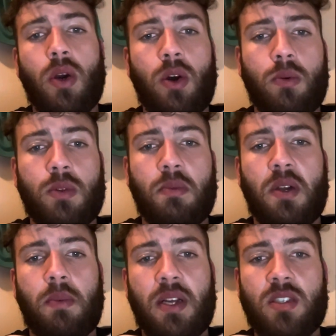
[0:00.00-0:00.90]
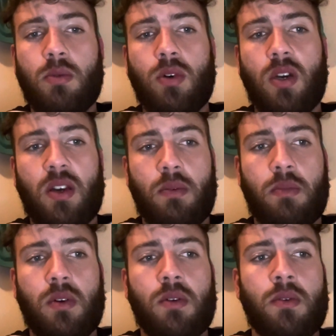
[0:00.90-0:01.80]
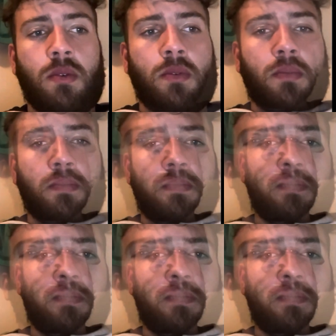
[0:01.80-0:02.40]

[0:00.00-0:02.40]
and help them at a basketball camp. A